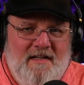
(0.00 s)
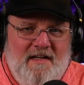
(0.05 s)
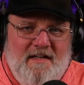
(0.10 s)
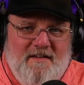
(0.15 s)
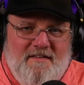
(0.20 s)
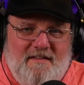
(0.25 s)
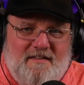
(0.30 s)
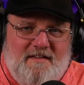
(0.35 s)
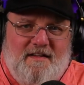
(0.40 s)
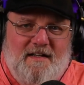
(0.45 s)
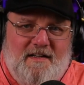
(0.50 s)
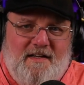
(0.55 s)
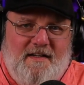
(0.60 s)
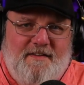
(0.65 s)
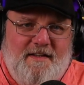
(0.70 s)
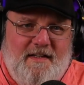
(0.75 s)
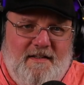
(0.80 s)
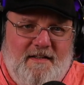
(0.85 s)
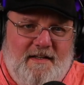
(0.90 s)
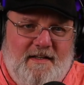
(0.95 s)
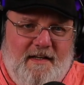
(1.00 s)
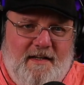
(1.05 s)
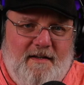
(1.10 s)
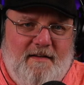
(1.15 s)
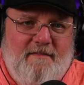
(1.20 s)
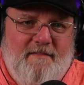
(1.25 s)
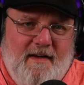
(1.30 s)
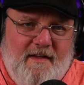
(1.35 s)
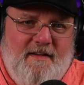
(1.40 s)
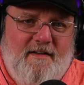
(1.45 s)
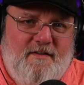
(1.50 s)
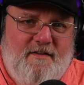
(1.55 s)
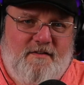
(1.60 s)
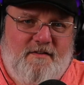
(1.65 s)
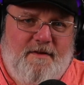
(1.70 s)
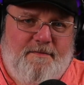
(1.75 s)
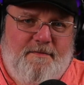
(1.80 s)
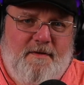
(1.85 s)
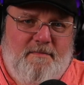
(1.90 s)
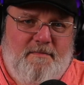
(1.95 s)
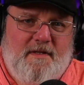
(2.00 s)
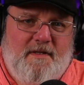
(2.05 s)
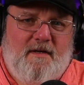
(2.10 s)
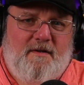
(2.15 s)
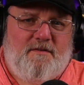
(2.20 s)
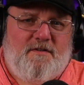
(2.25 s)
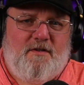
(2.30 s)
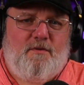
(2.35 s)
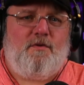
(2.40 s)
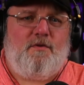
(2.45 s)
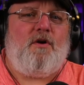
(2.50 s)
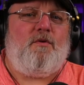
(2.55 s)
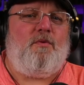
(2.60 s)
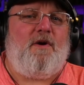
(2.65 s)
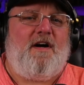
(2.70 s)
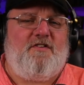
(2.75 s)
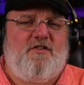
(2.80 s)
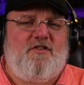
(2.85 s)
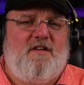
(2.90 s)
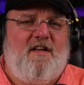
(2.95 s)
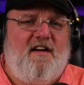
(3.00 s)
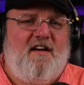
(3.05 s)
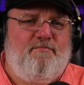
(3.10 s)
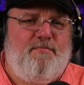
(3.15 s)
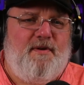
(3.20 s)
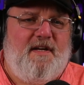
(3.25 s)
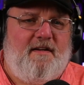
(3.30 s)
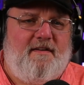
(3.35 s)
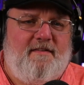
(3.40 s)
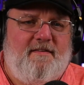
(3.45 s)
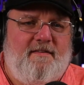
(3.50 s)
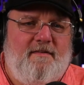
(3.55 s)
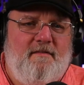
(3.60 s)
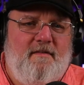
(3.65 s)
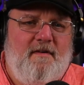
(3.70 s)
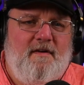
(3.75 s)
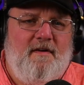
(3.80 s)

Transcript: Just click on the link in the description below to go watch Clive Bates.